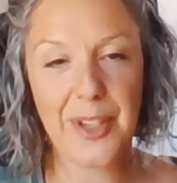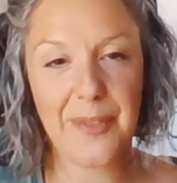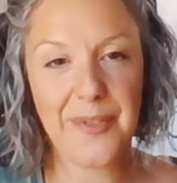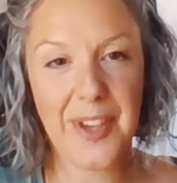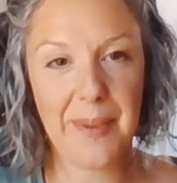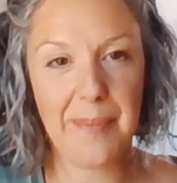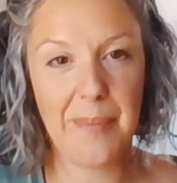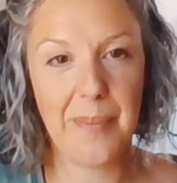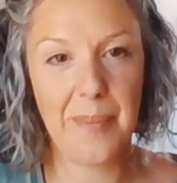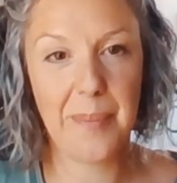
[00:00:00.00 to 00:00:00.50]
which
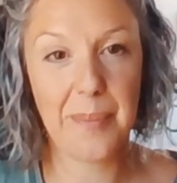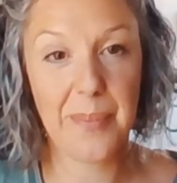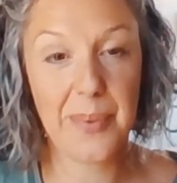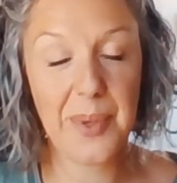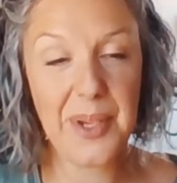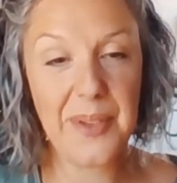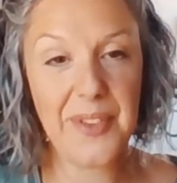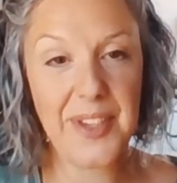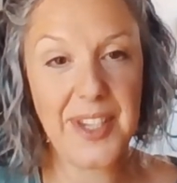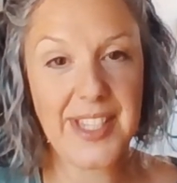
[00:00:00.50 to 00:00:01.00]
I've done
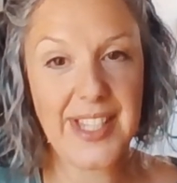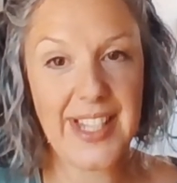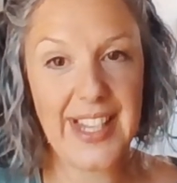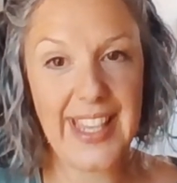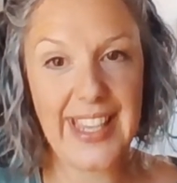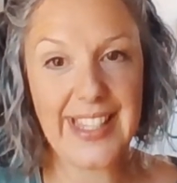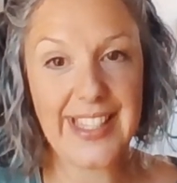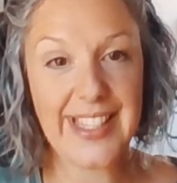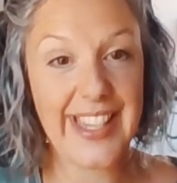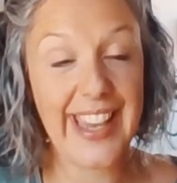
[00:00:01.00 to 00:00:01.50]

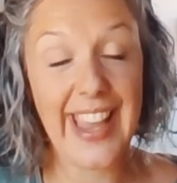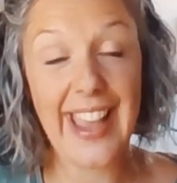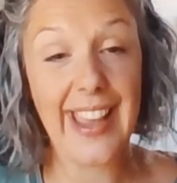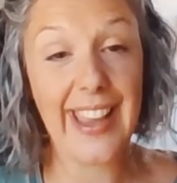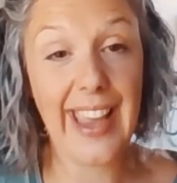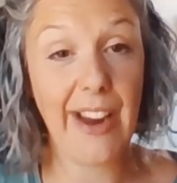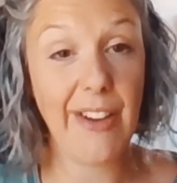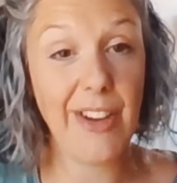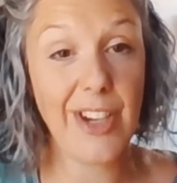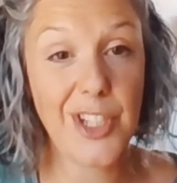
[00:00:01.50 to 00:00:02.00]
previously, is to
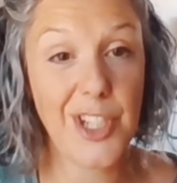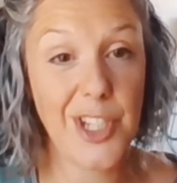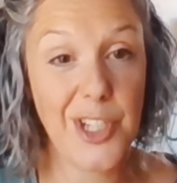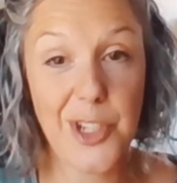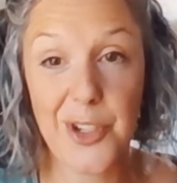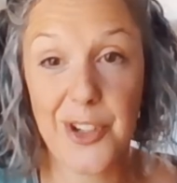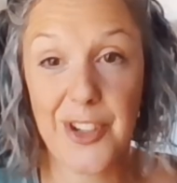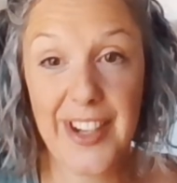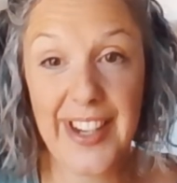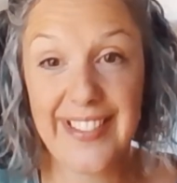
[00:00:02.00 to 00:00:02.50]
get a
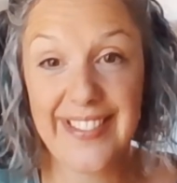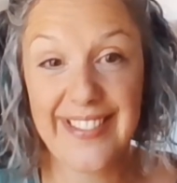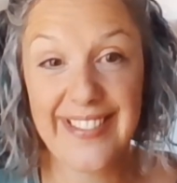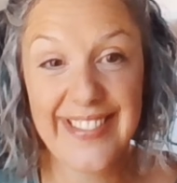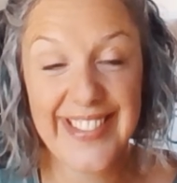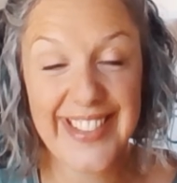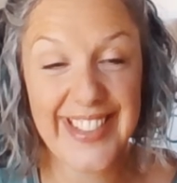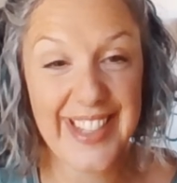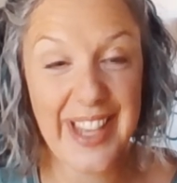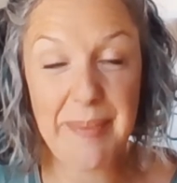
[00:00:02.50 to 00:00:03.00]

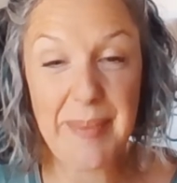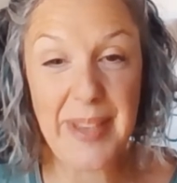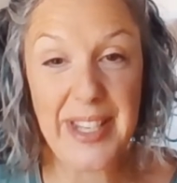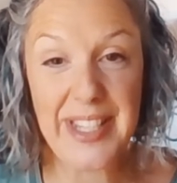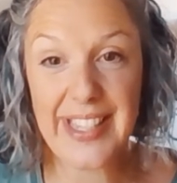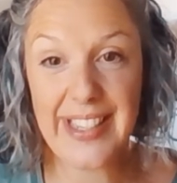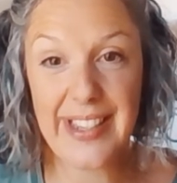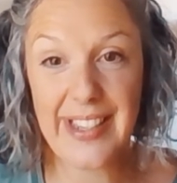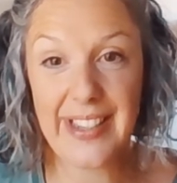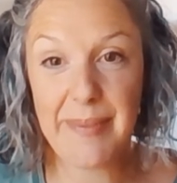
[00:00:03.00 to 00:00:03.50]
caricaturer to come
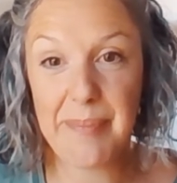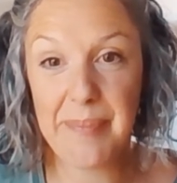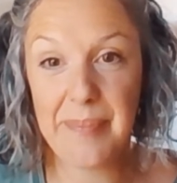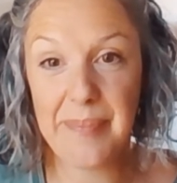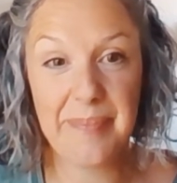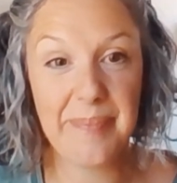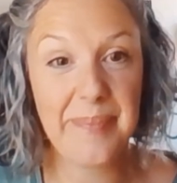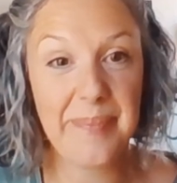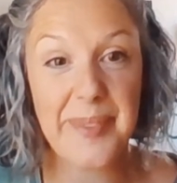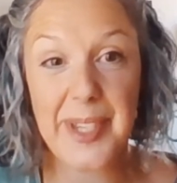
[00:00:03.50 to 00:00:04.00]

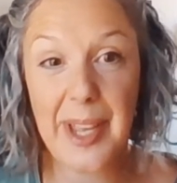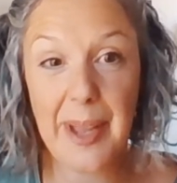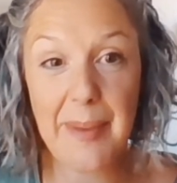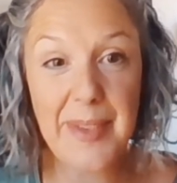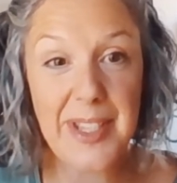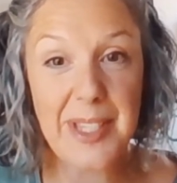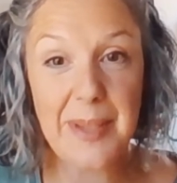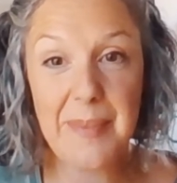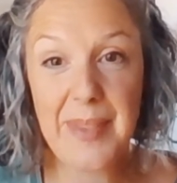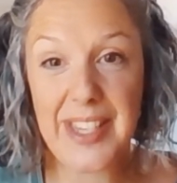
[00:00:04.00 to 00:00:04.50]

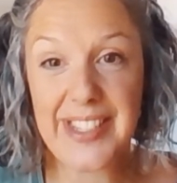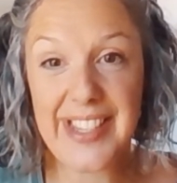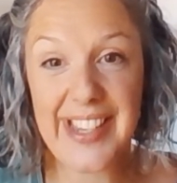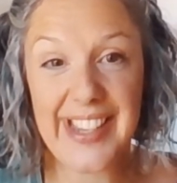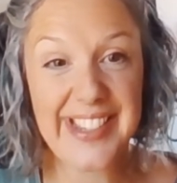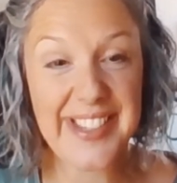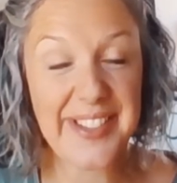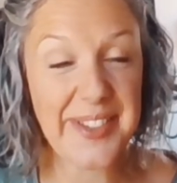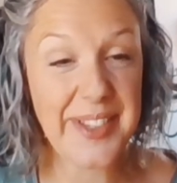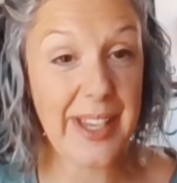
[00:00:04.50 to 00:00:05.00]
into
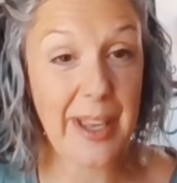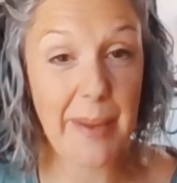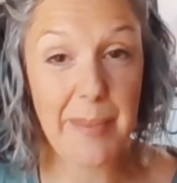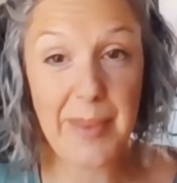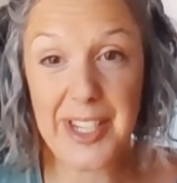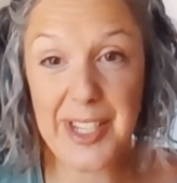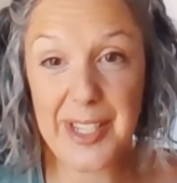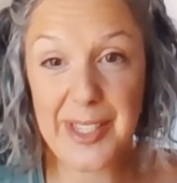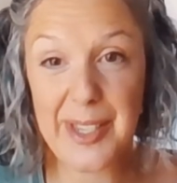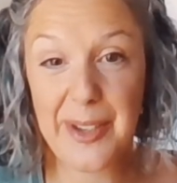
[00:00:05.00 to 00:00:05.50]
meetings or to
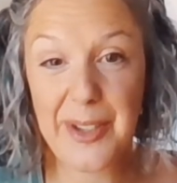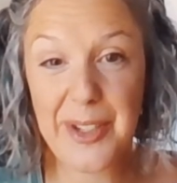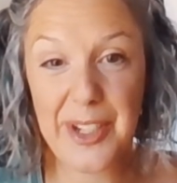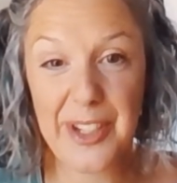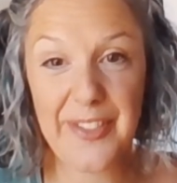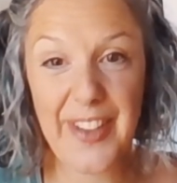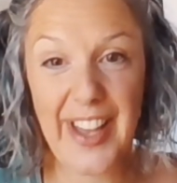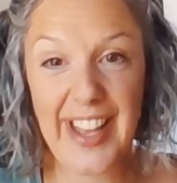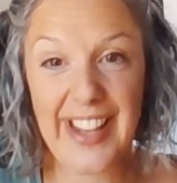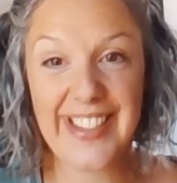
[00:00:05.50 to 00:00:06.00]
come into
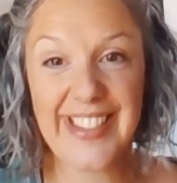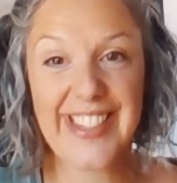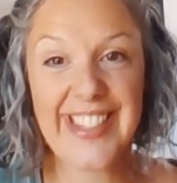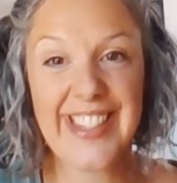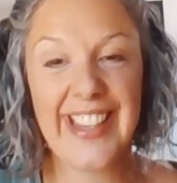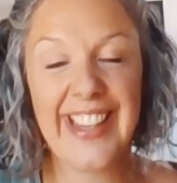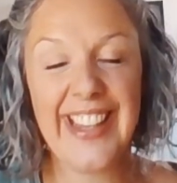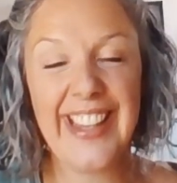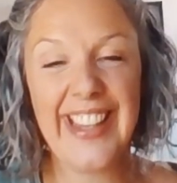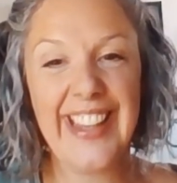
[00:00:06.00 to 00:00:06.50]
social
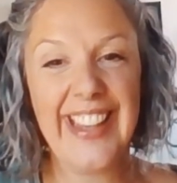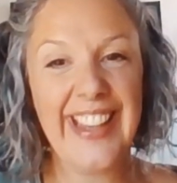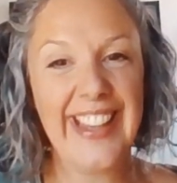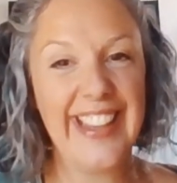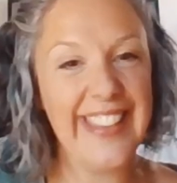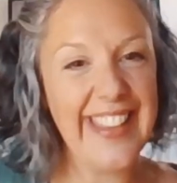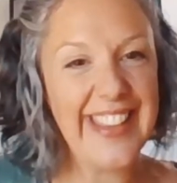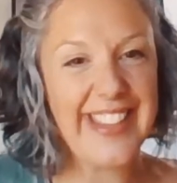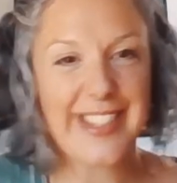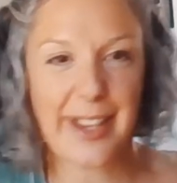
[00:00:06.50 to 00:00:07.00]
events.
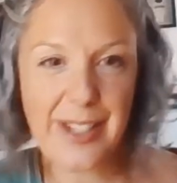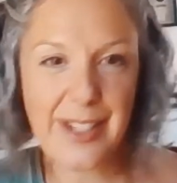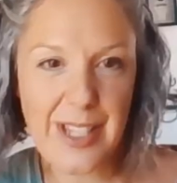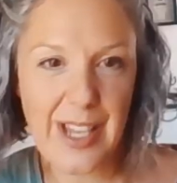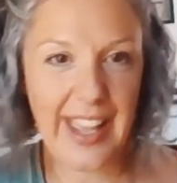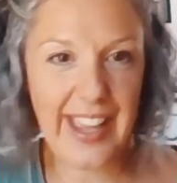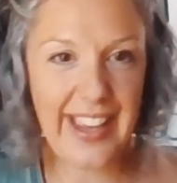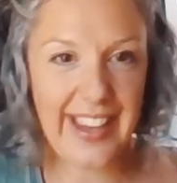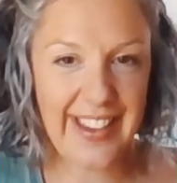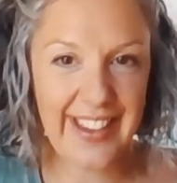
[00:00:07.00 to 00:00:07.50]
They start
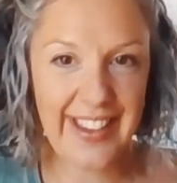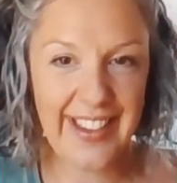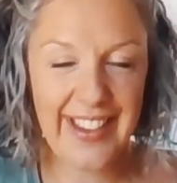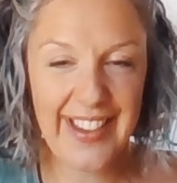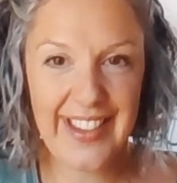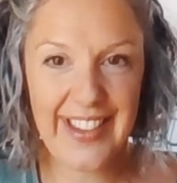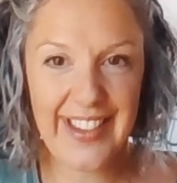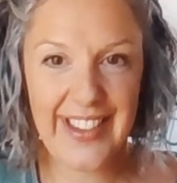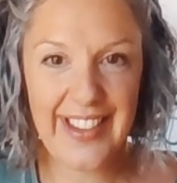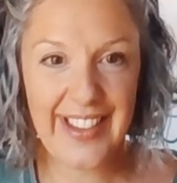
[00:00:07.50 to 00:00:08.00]
to
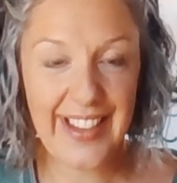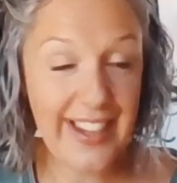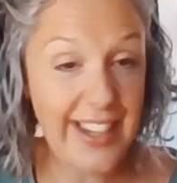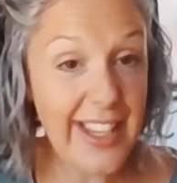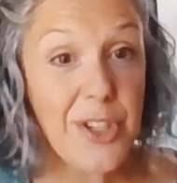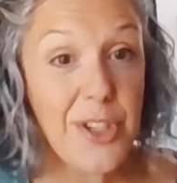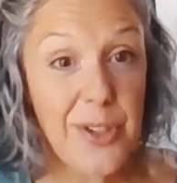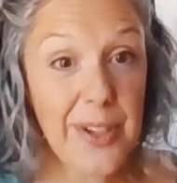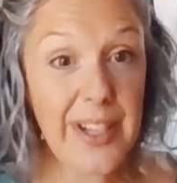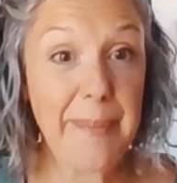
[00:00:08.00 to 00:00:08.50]

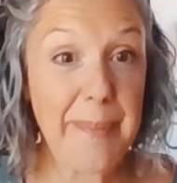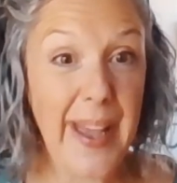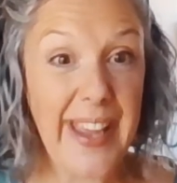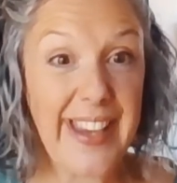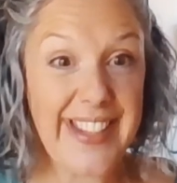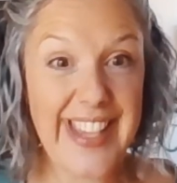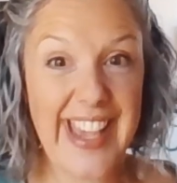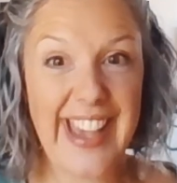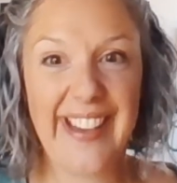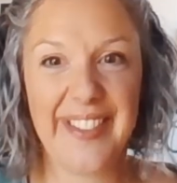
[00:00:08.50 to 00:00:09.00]
literally
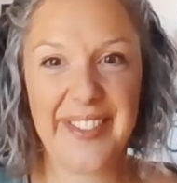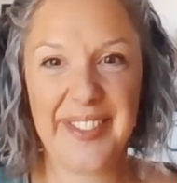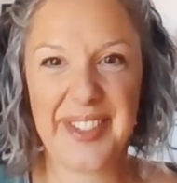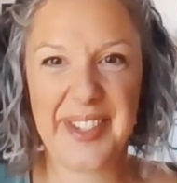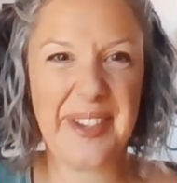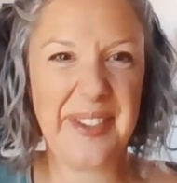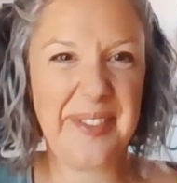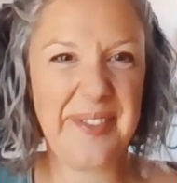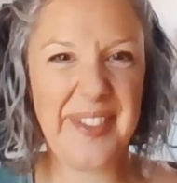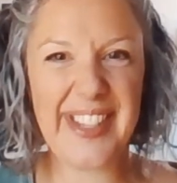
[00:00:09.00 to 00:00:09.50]
paint
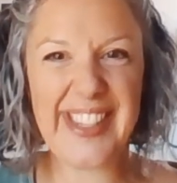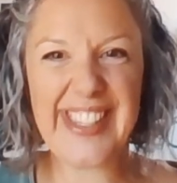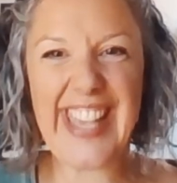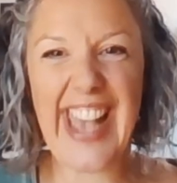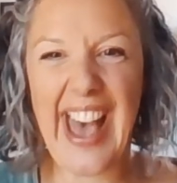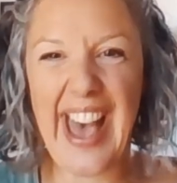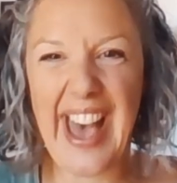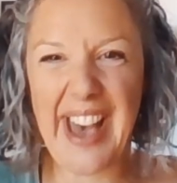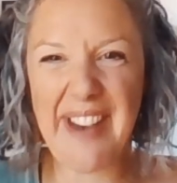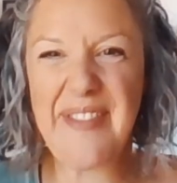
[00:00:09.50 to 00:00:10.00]
out what's
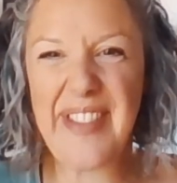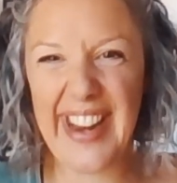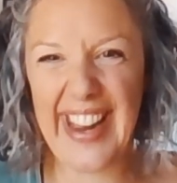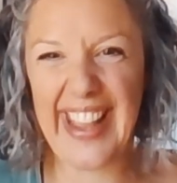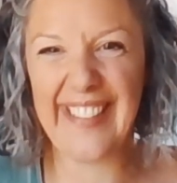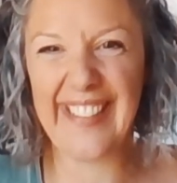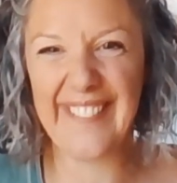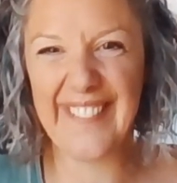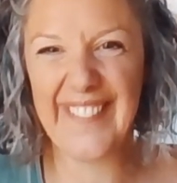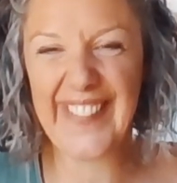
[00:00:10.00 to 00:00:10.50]

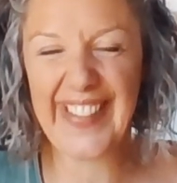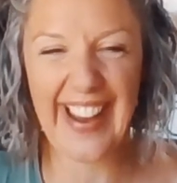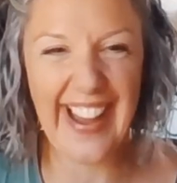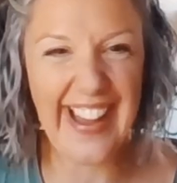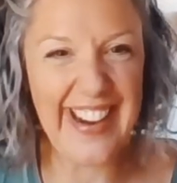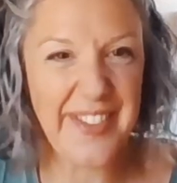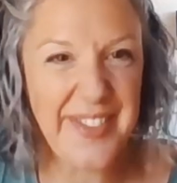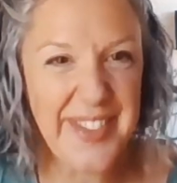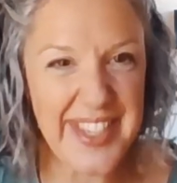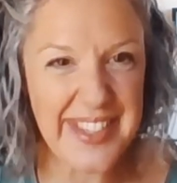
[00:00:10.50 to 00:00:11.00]
happening
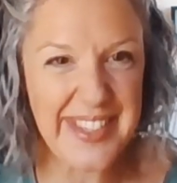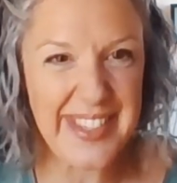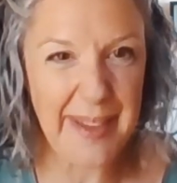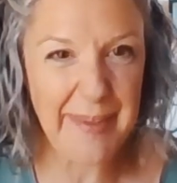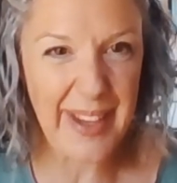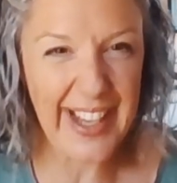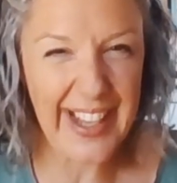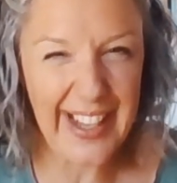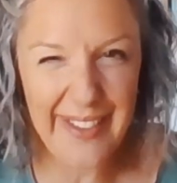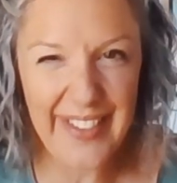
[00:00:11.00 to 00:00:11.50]
kind of
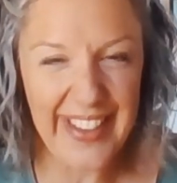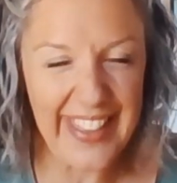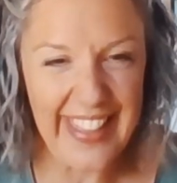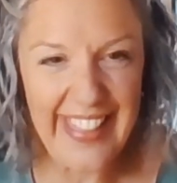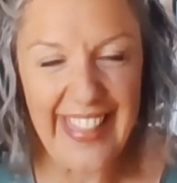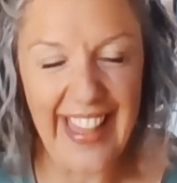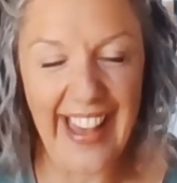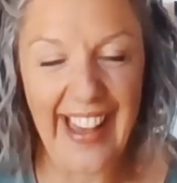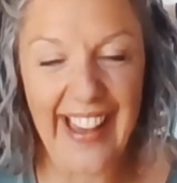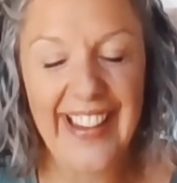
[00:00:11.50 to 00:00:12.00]
systemically
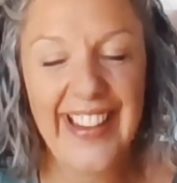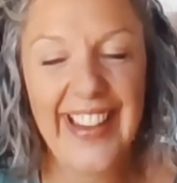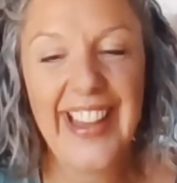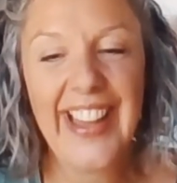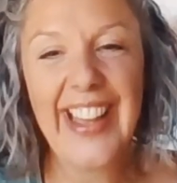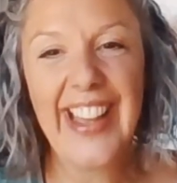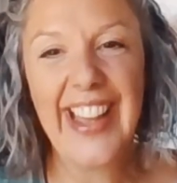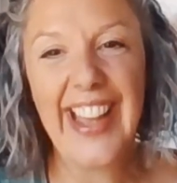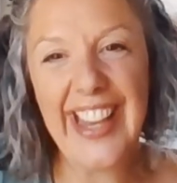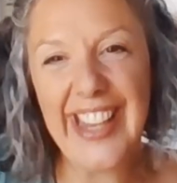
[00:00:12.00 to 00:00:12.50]
within that,